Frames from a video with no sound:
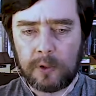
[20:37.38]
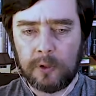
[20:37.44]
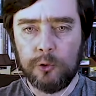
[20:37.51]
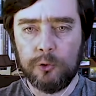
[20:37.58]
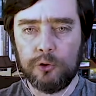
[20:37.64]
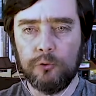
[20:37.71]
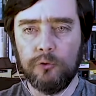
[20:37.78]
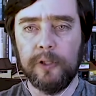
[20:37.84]

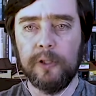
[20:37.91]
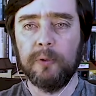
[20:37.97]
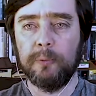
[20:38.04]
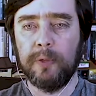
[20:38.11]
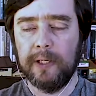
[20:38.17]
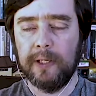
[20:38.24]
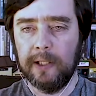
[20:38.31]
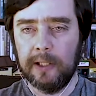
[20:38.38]
you should really be
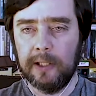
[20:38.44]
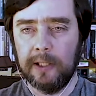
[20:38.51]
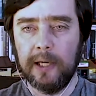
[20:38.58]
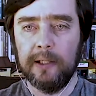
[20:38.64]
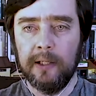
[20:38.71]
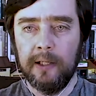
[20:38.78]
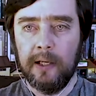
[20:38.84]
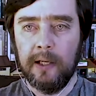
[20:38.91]
making an eye.
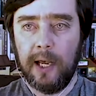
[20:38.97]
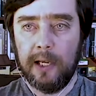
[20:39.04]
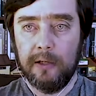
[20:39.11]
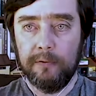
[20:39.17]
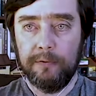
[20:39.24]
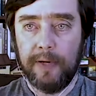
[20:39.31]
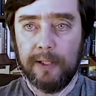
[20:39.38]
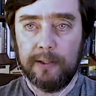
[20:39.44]
And
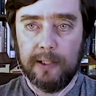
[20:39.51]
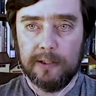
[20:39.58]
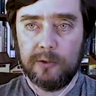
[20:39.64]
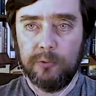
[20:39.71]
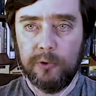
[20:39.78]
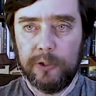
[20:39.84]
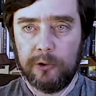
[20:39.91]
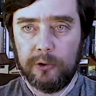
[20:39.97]
in fact,
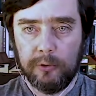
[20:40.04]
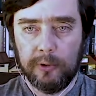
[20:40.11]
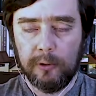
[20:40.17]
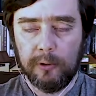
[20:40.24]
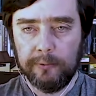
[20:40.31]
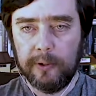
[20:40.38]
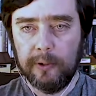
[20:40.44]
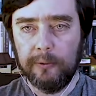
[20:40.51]
that's what they do.
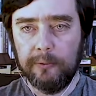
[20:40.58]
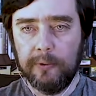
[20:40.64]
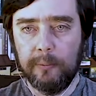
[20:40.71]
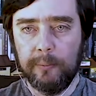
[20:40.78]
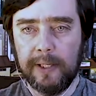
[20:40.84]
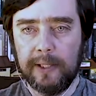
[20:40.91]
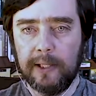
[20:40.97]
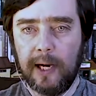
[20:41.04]
They'll, they'll, they'll
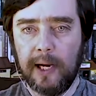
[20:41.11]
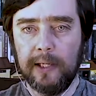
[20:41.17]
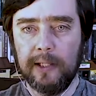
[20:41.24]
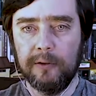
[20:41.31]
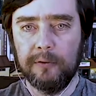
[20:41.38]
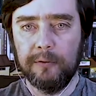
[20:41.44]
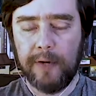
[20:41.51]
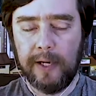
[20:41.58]
make an eye.
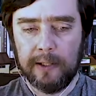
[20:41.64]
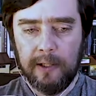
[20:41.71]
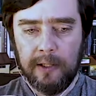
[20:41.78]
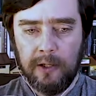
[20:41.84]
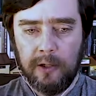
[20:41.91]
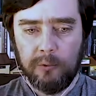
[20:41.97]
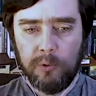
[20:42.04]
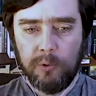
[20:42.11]
And in fact,
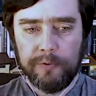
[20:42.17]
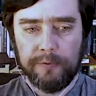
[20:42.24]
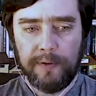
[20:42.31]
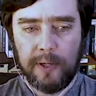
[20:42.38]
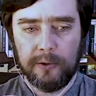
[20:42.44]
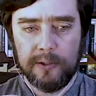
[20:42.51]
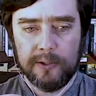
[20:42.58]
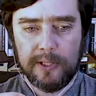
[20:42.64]
what we
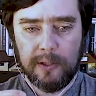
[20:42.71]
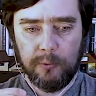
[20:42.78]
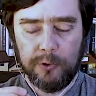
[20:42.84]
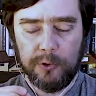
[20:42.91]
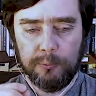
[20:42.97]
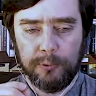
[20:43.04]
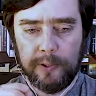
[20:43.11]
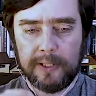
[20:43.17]
found is that when
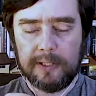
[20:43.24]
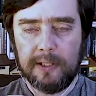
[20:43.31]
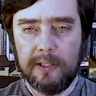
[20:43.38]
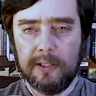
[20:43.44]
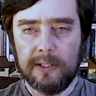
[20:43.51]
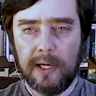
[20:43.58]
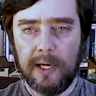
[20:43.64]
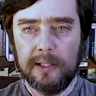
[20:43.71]
you place
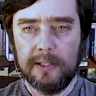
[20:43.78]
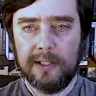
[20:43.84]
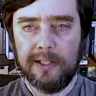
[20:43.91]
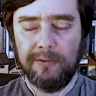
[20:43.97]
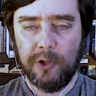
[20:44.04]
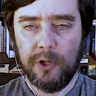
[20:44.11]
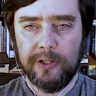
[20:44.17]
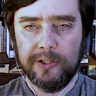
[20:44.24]
these eyes,
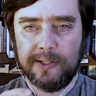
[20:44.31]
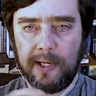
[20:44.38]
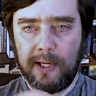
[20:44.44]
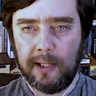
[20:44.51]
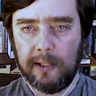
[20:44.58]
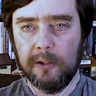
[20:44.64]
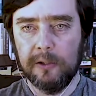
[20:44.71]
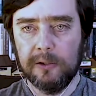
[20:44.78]
even on the
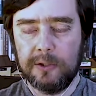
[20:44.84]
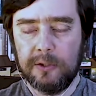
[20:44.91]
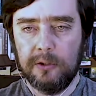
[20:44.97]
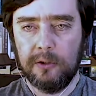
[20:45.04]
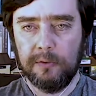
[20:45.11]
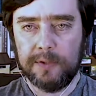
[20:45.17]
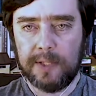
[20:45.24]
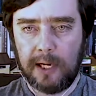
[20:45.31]
tails
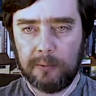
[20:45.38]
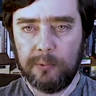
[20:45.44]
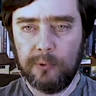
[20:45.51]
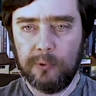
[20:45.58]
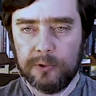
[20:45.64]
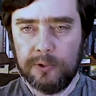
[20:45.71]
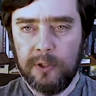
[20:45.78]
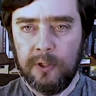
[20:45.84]
of
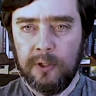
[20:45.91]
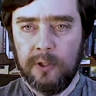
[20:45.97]
tadpoles,